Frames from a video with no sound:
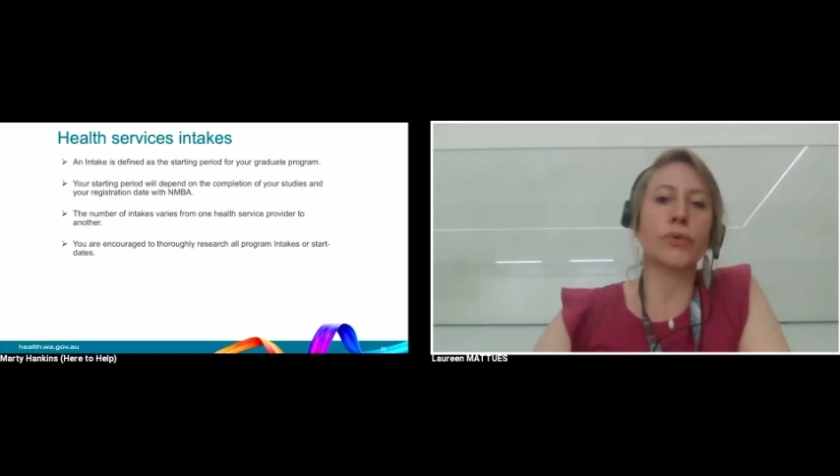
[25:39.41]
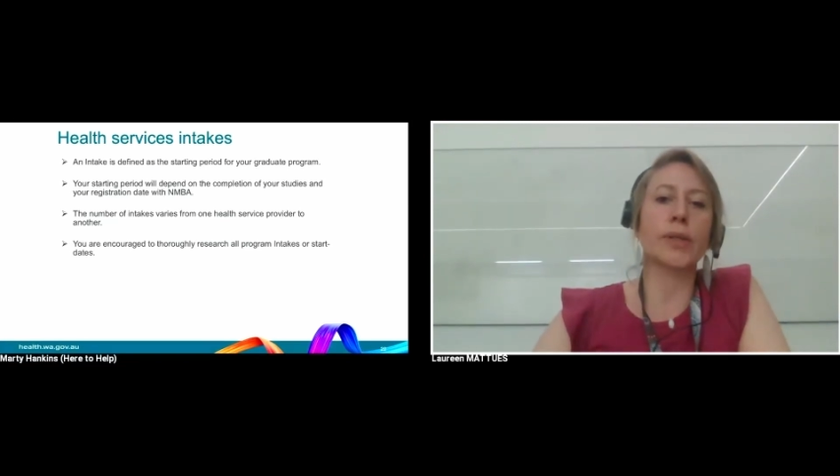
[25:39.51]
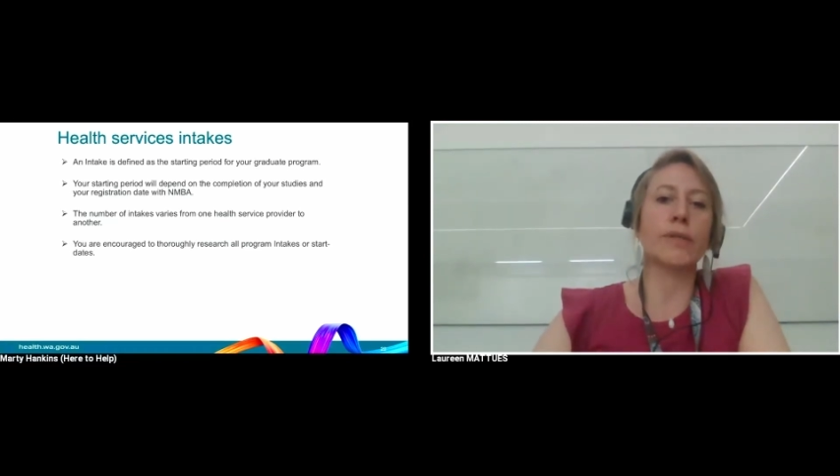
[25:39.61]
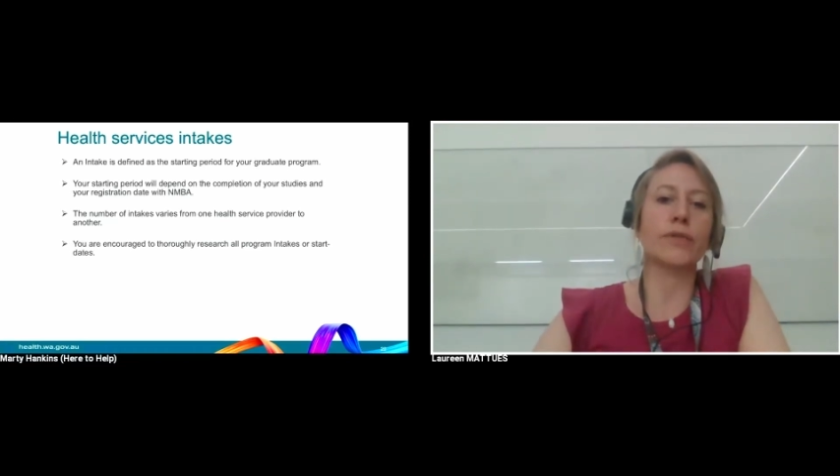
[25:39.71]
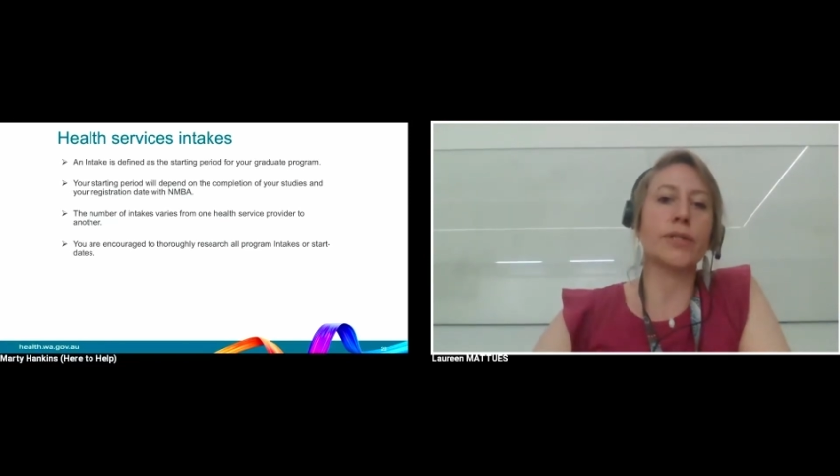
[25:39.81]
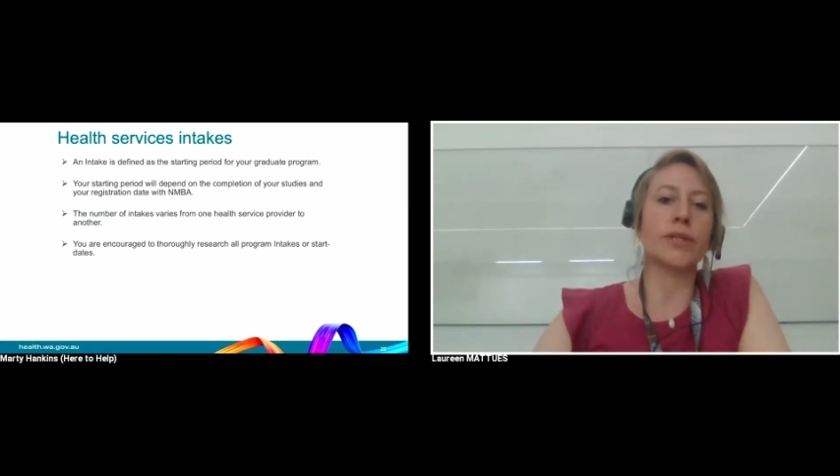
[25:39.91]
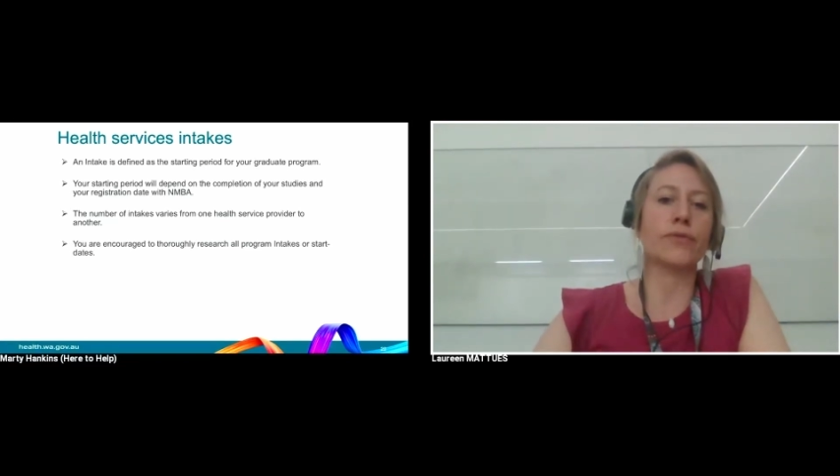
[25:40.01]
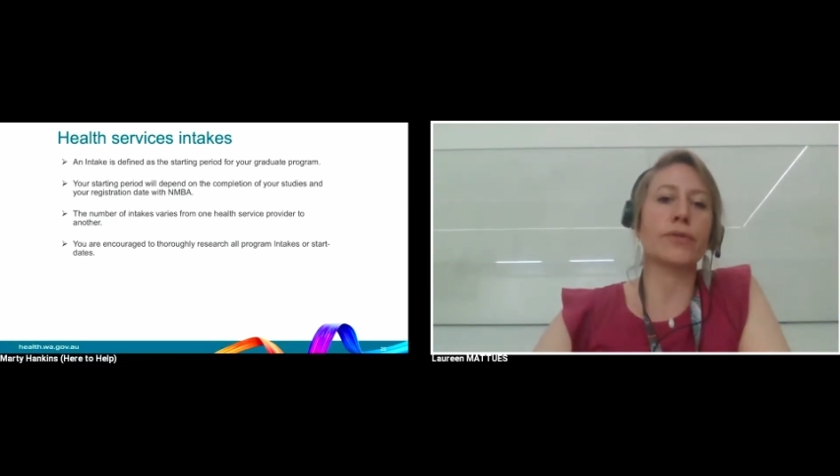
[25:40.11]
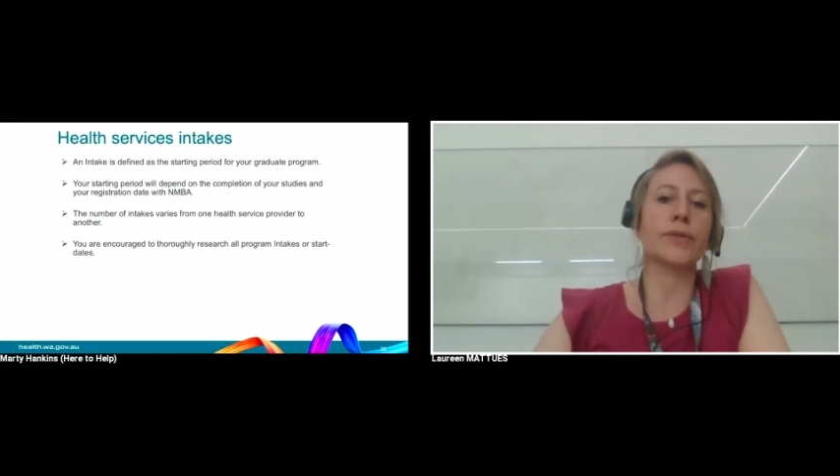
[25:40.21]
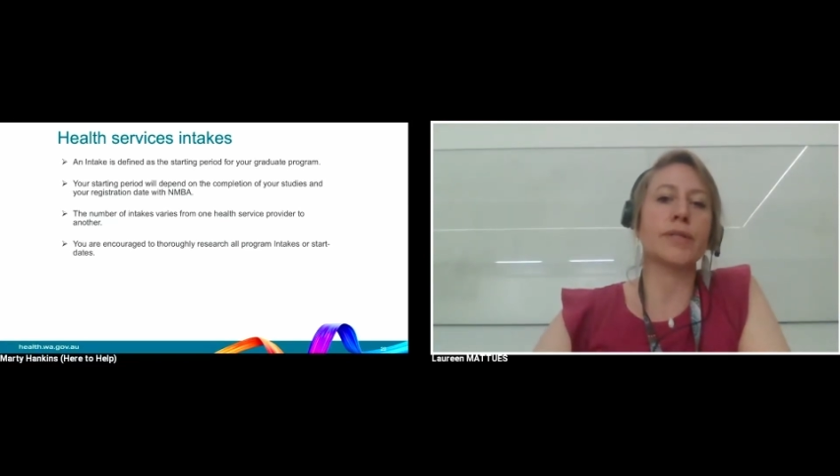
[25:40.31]
you will have the
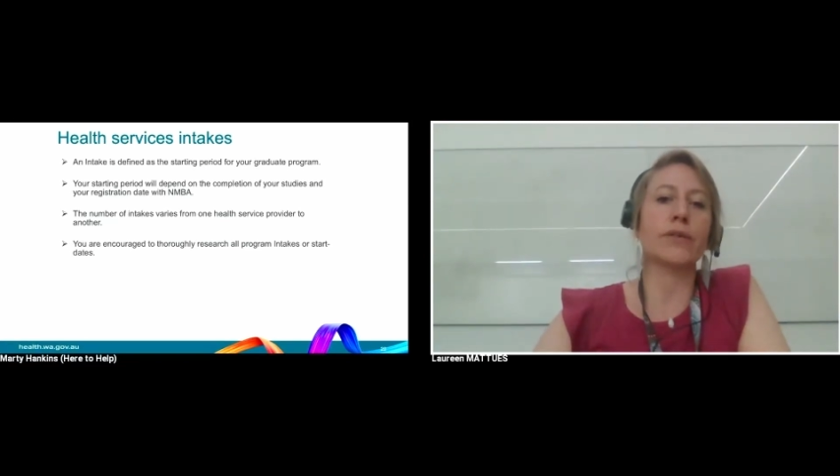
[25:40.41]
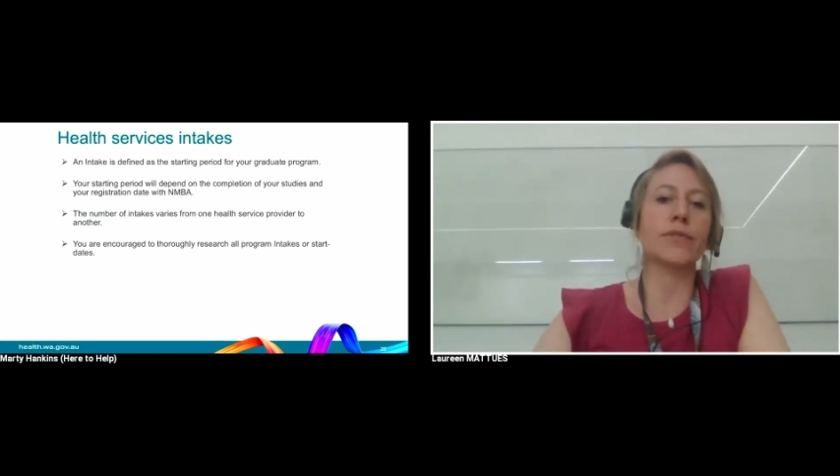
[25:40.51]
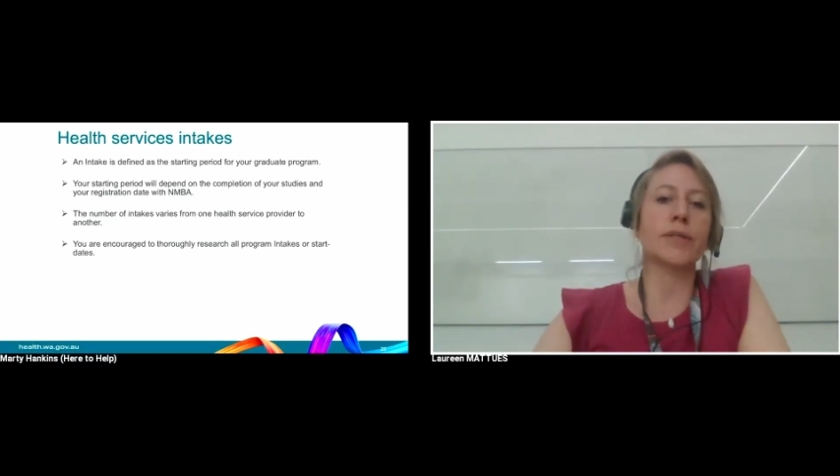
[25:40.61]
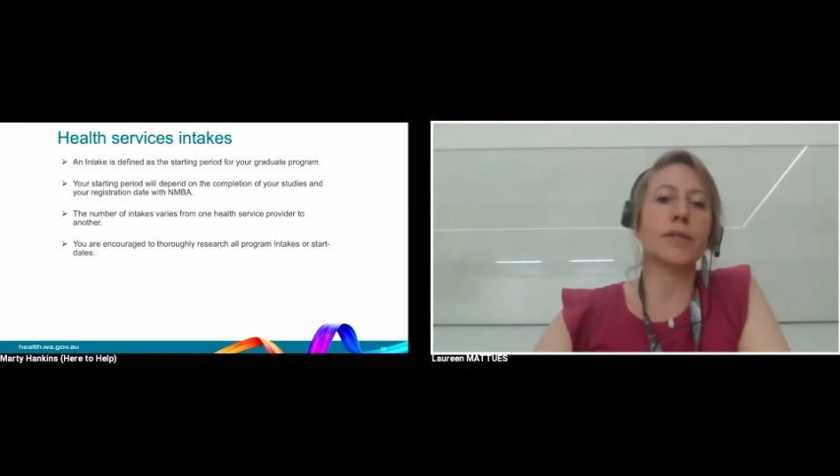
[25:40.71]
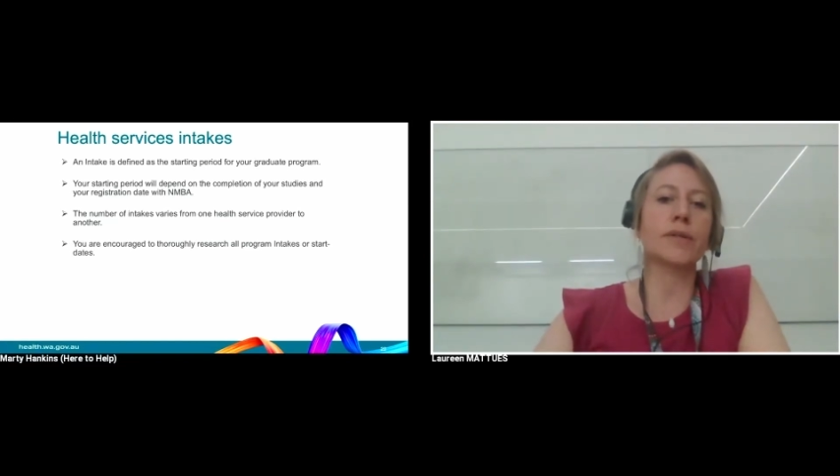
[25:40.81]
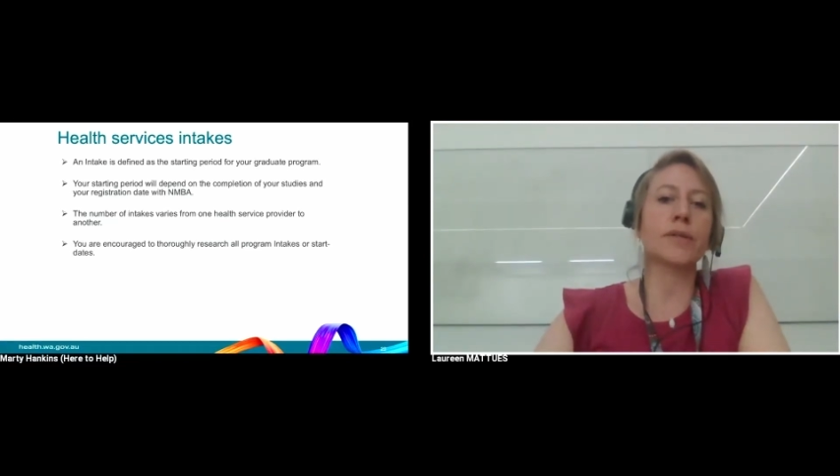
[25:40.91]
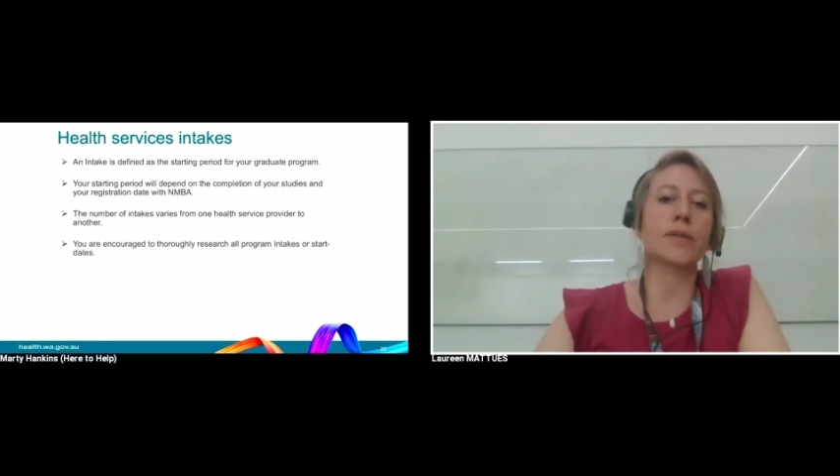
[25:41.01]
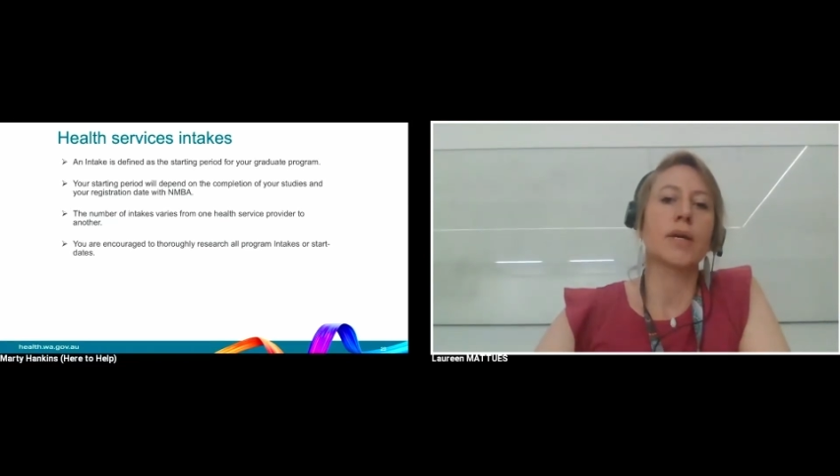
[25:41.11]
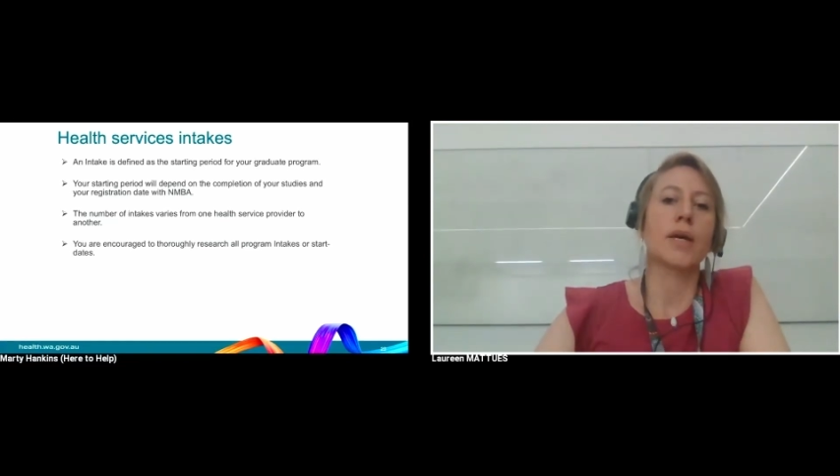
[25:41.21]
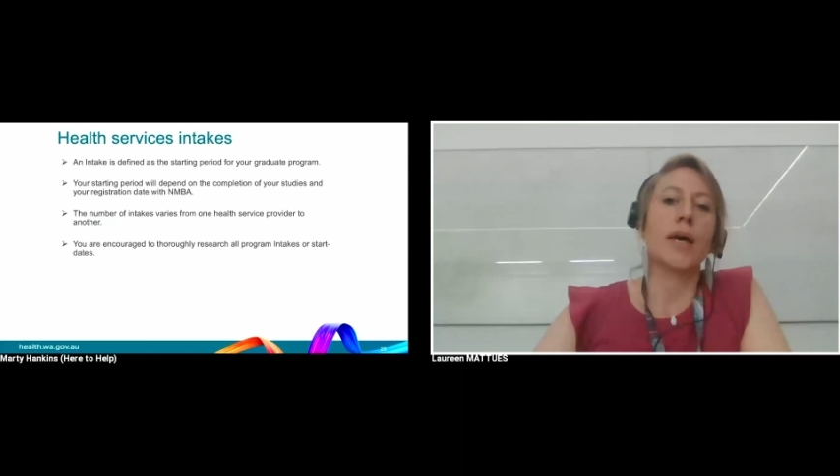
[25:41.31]
different services,